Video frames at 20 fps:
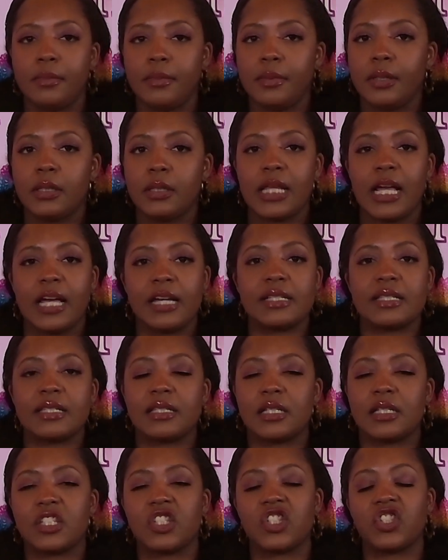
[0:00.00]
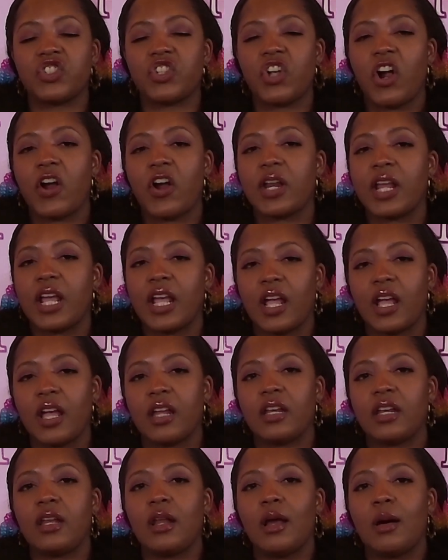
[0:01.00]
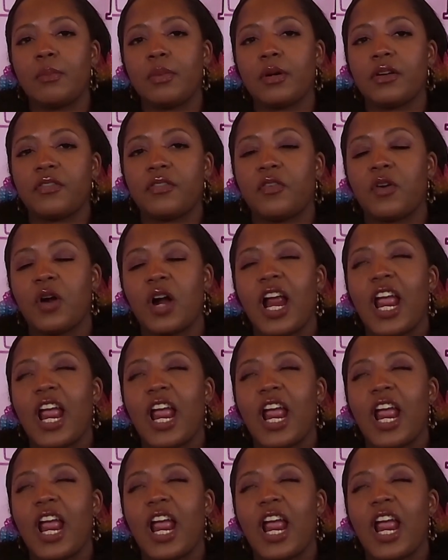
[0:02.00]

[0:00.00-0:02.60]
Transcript: That is the starting number for